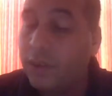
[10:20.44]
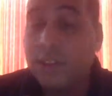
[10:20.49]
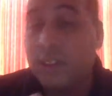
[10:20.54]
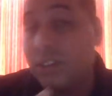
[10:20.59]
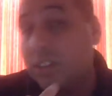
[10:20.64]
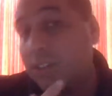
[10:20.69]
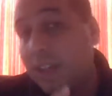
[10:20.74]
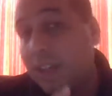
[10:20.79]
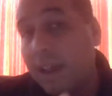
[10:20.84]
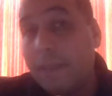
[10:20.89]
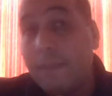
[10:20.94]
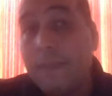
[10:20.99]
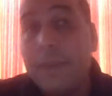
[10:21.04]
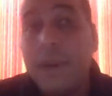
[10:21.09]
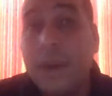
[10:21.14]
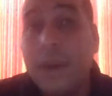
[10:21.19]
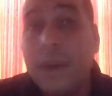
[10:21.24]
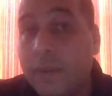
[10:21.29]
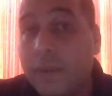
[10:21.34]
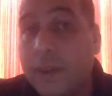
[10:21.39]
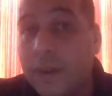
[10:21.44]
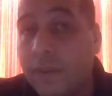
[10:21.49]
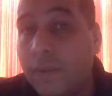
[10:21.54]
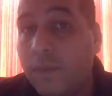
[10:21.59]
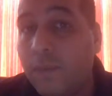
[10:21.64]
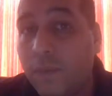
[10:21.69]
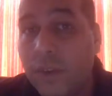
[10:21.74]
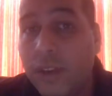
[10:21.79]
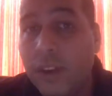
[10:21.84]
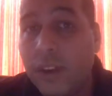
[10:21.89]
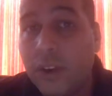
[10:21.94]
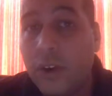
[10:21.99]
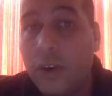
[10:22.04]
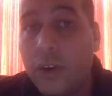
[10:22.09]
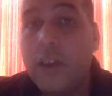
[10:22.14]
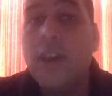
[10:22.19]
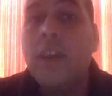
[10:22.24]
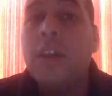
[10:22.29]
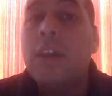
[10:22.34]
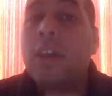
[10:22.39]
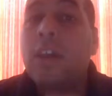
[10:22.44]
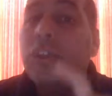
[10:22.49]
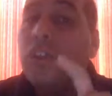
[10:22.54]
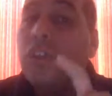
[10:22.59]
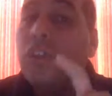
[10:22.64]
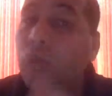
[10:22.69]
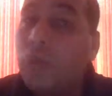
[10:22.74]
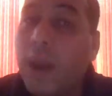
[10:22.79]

to stop living in fear, you